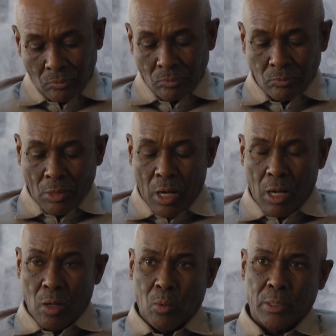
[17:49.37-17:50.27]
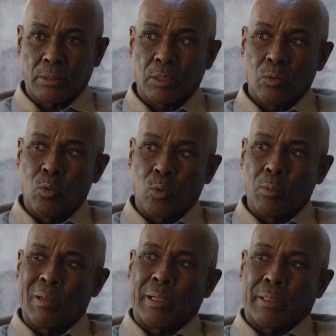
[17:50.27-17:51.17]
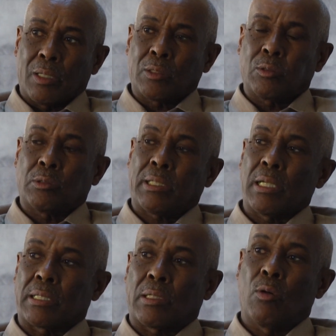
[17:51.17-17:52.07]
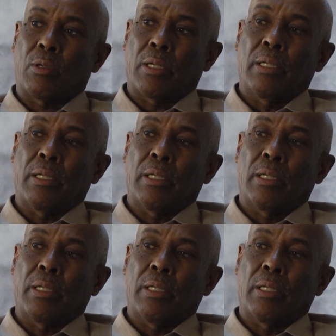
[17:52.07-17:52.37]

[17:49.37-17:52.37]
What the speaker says: Yeah, it was within the brigade,